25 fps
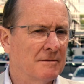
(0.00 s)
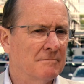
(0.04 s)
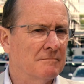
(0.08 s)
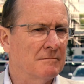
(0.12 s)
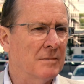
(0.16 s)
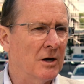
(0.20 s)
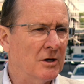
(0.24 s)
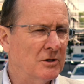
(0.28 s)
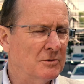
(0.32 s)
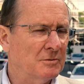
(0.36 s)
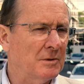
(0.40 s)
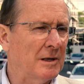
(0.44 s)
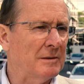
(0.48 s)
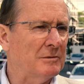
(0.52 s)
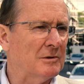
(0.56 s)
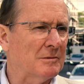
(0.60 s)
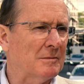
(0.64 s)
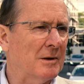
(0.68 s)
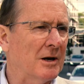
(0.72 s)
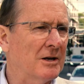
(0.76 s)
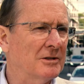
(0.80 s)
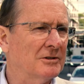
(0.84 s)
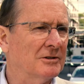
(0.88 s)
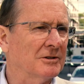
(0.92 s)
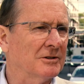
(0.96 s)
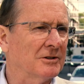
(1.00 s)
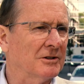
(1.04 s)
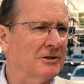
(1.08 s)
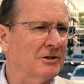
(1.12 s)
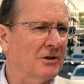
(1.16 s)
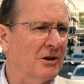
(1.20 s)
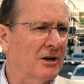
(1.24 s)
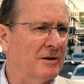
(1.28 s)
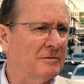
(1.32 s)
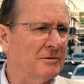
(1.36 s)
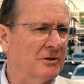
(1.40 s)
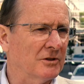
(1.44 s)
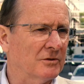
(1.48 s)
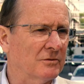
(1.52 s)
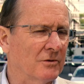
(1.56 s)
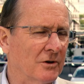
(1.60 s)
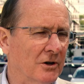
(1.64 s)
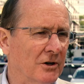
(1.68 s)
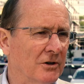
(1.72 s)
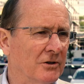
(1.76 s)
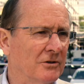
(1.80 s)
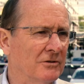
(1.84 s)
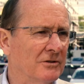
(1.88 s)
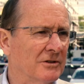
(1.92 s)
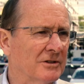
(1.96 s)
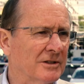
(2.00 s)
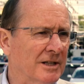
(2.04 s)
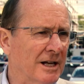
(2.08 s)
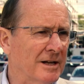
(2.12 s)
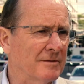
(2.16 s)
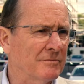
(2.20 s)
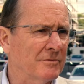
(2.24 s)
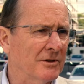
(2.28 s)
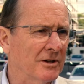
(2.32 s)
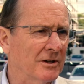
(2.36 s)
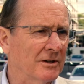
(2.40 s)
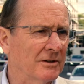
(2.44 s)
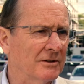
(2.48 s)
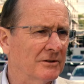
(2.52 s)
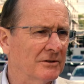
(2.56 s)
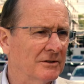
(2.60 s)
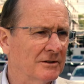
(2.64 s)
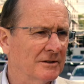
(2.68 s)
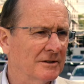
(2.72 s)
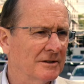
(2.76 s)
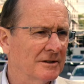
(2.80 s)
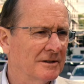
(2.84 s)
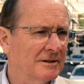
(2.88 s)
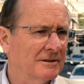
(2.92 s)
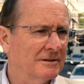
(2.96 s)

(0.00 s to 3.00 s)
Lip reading: Most people, most of the time, just want to do the same things,